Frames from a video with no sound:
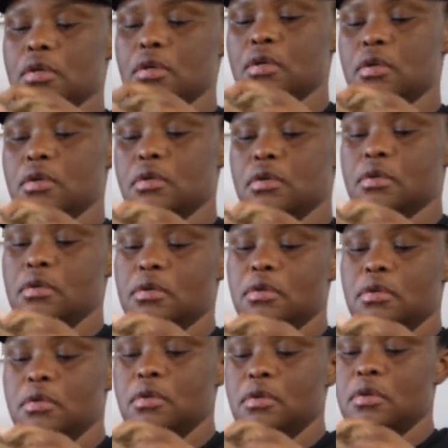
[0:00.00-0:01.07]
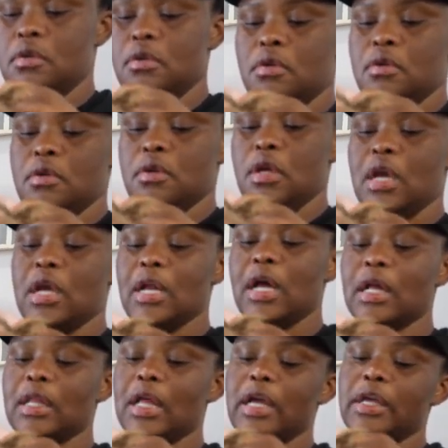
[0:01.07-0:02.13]
Mm-hmm. And I
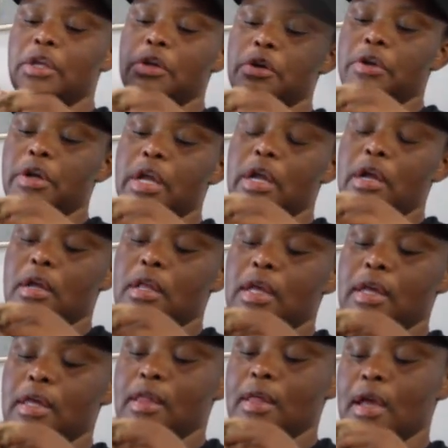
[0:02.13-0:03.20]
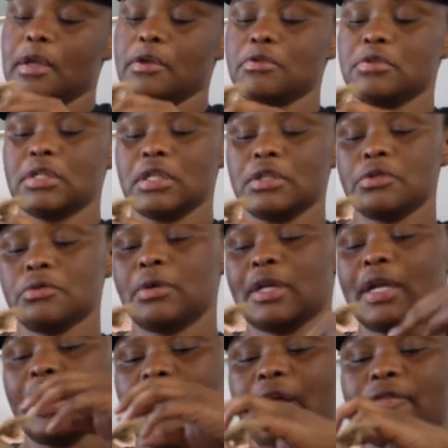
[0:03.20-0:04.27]
like your hair like that. You said you want
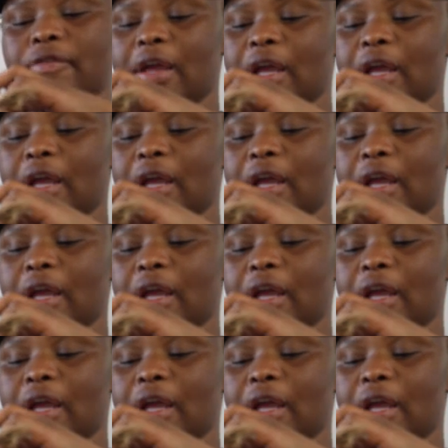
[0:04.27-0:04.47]
to have like